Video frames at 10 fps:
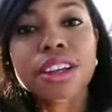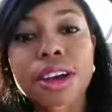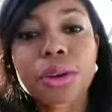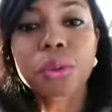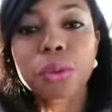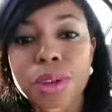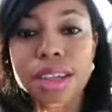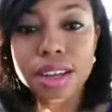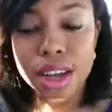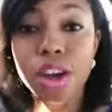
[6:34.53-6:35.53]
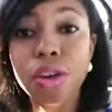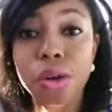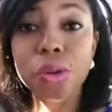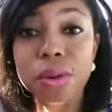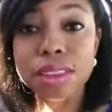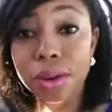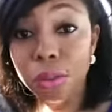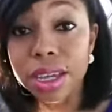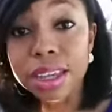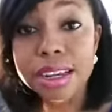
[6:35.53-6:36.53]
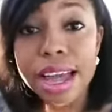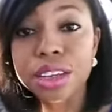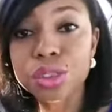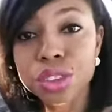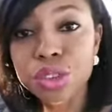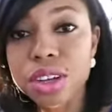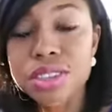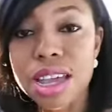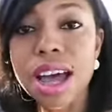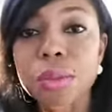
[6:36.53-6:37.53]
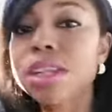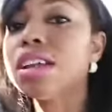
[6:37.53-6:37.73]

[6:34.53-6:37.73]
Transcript: you know, we know that we can actually trust God.